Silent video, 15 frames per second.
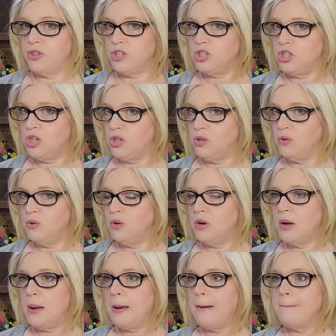for the two.
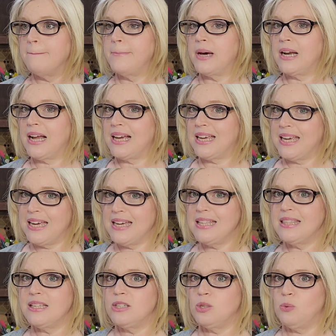But I
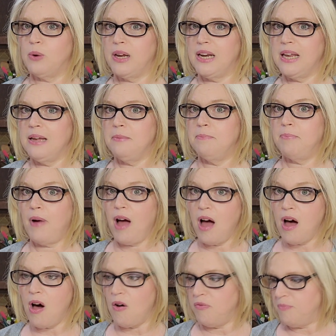get the 20
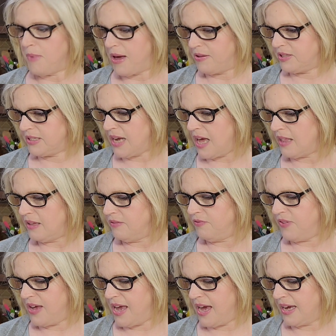off, my styling
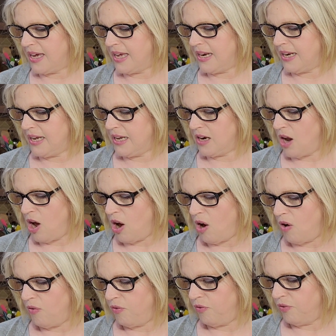fee, I get it
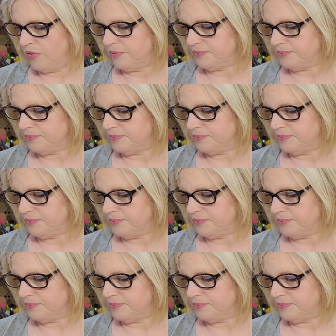off.